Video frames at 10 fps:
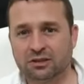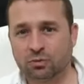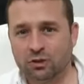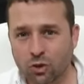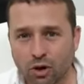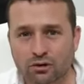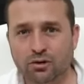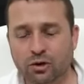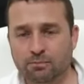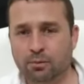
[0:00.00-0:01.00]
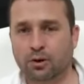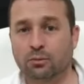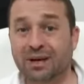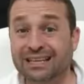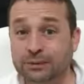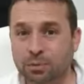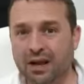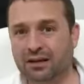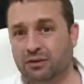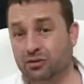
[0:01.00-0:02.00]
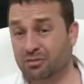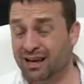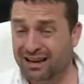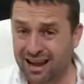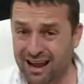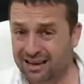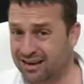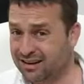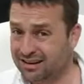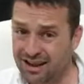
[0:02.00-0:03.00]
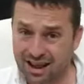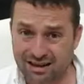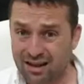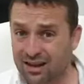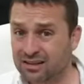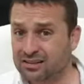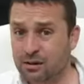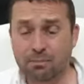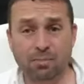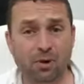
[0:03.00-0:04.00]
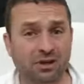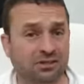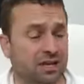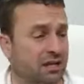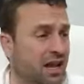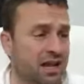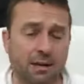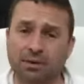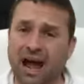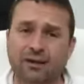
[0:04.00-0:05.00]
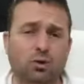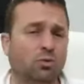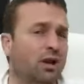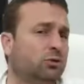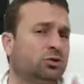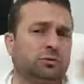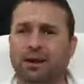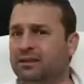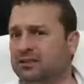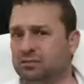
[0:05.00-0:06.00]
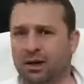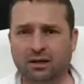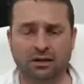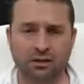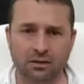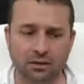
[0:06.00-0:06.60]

And we talk to your employer and we explain it to him again and again. Some employers say, yeah, but I don't want to spend this money.